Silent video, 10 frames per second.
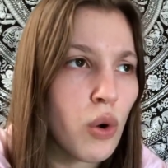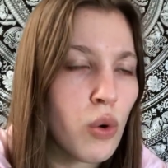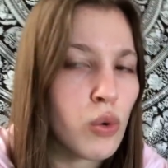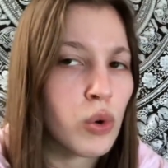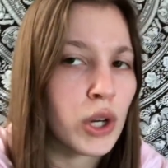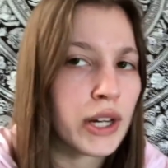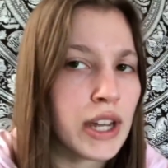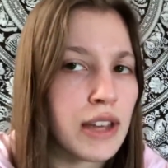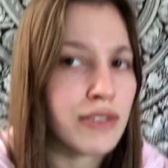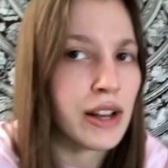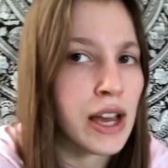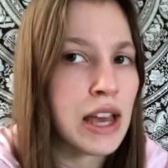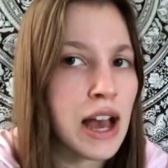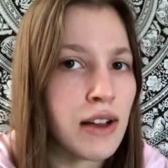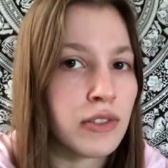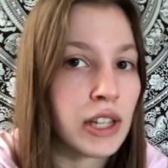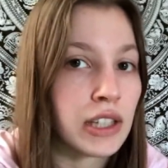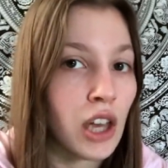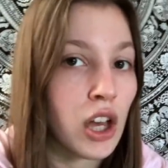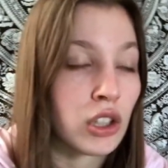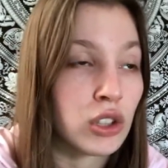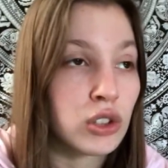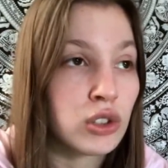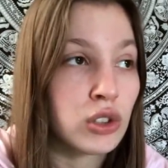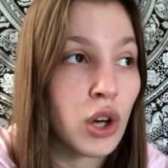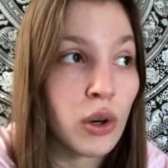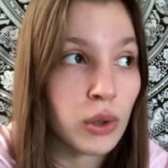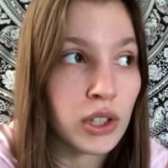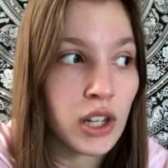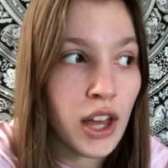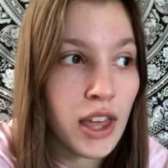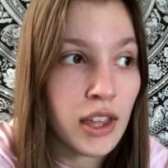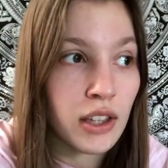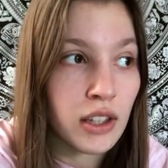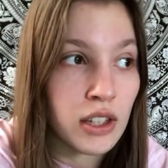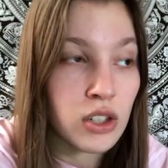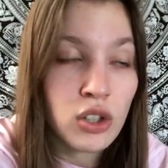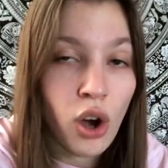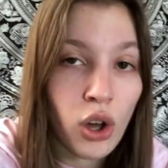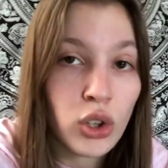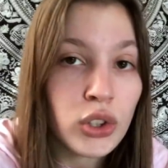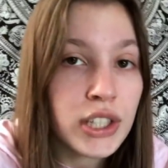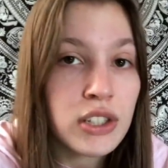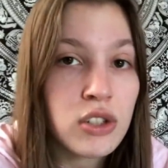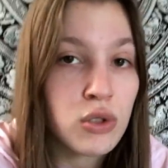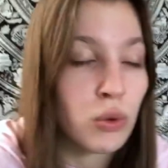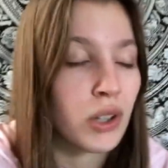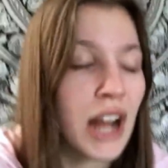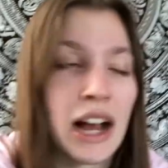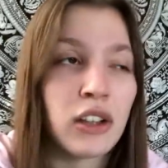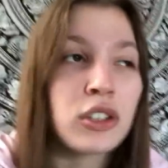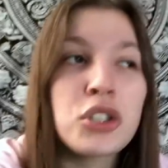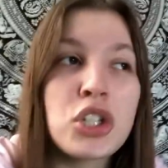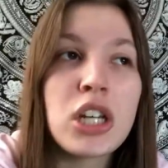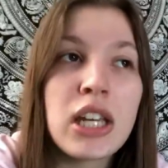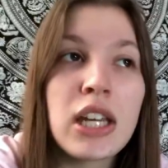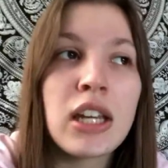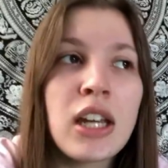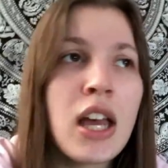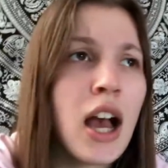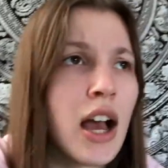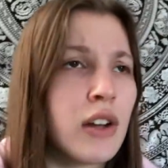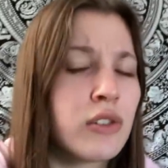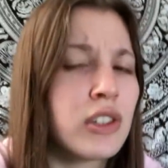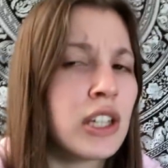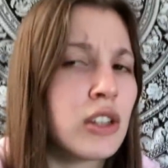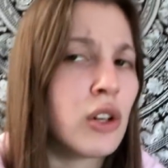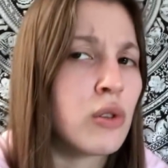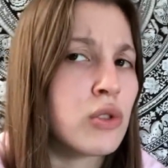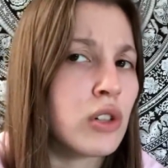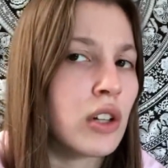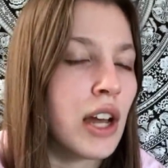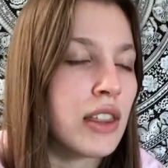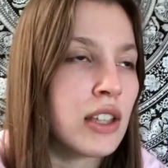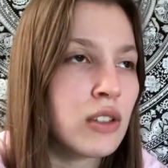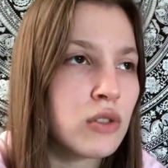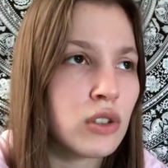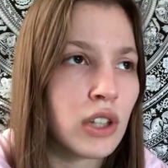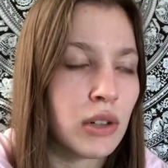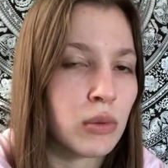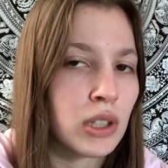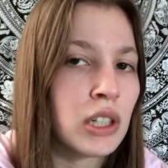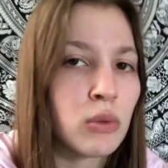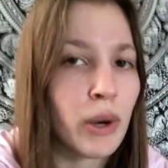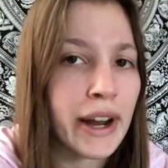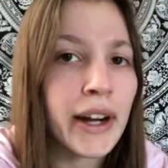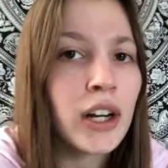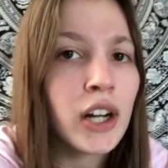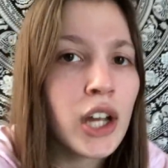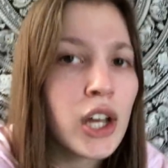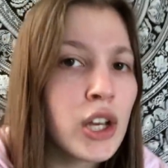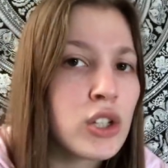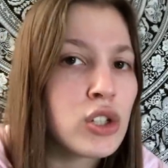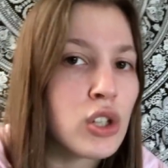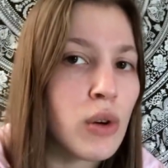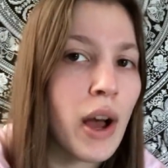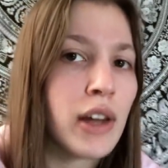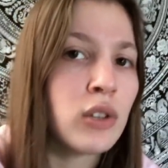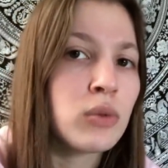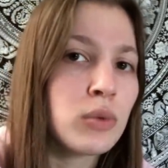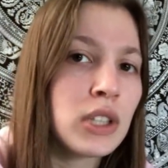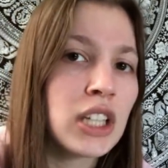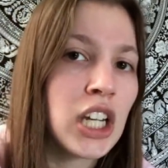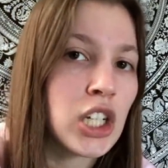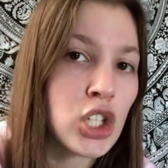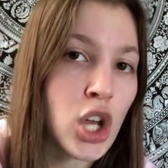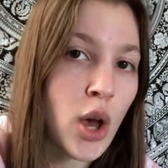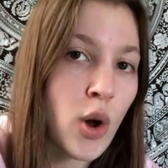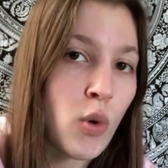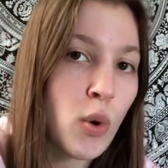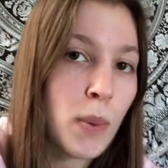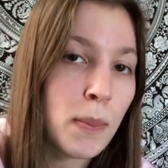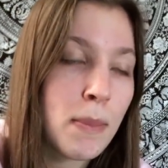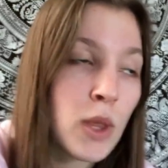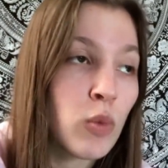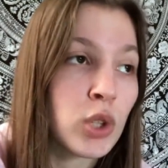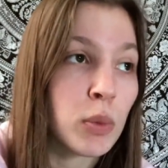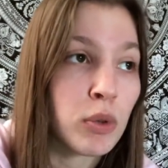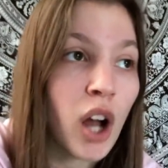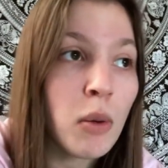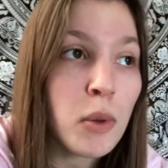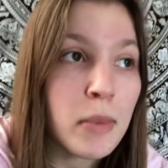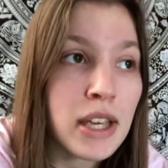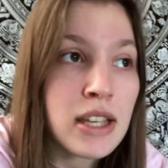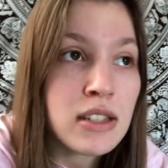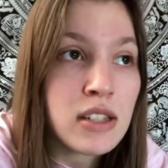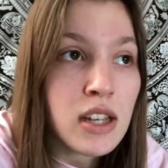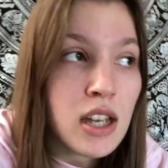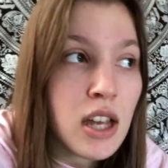or if I have like a coconut intolerance or allergy. I don't think those are, I think those are like really rare. So I don't really know what the problem is,